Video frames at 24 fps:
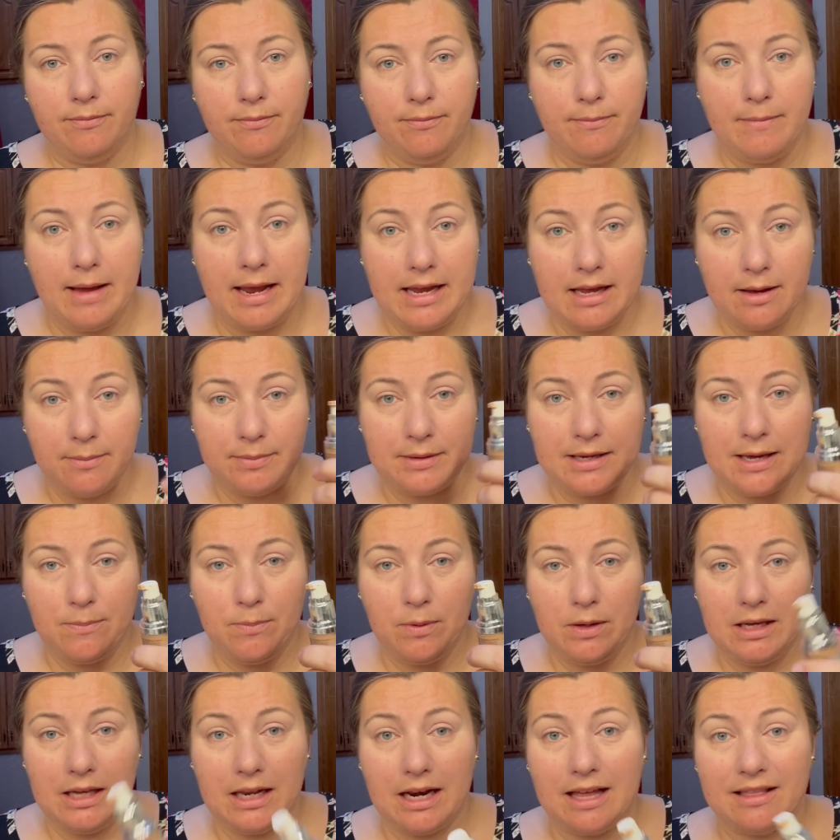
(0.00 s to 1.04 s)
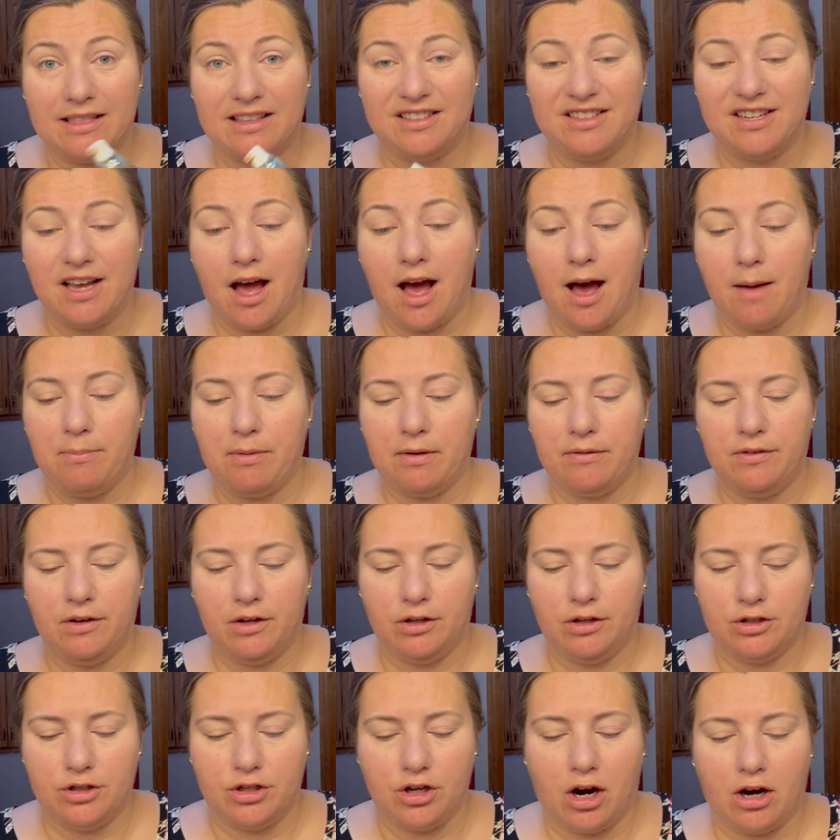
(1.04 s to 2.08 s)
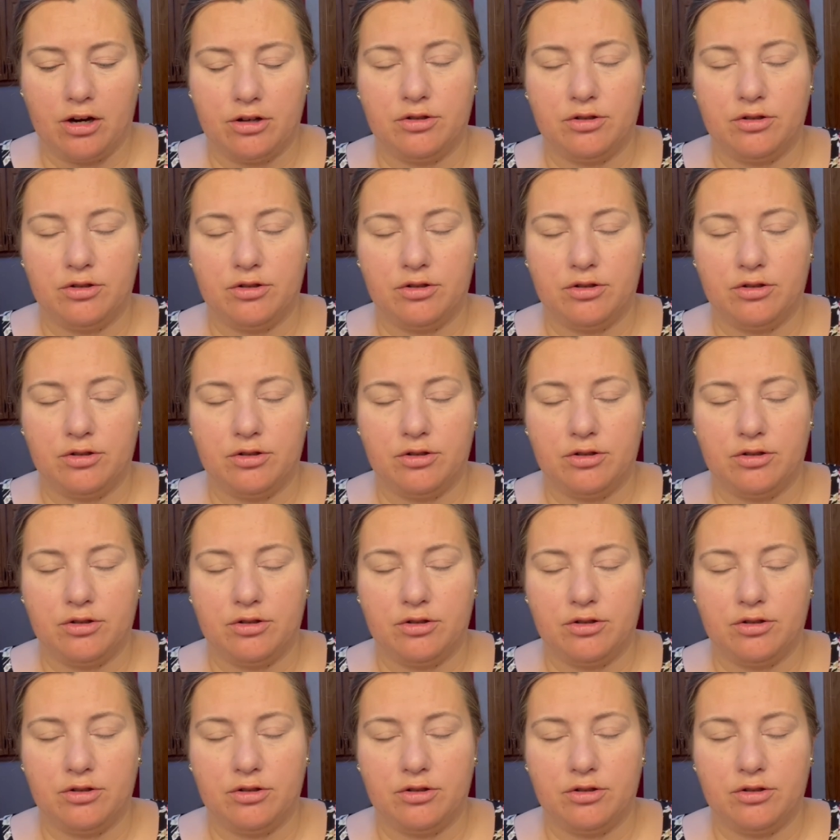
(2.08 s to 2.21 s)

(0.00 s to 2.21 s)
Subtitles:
makeup, keeping it at the top of your jar.